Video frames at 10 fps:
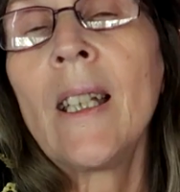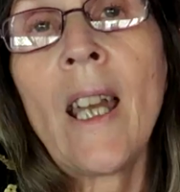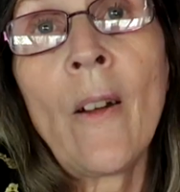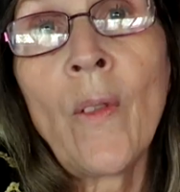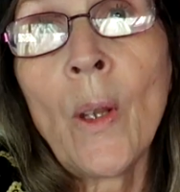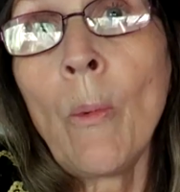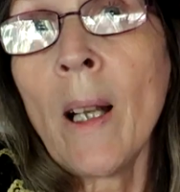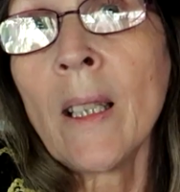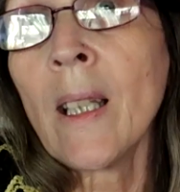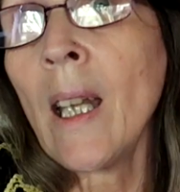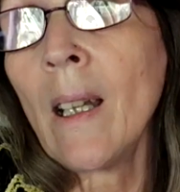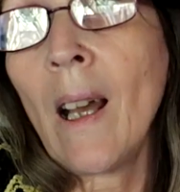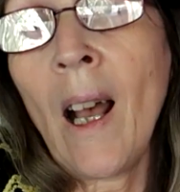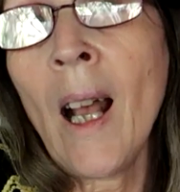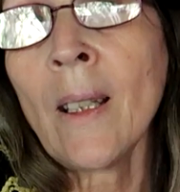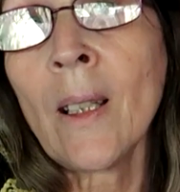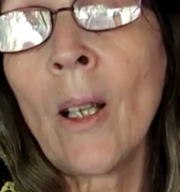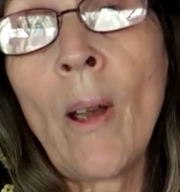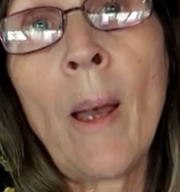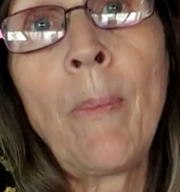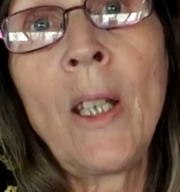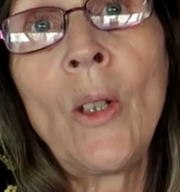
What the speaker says: Now, for the ones that aren't so happy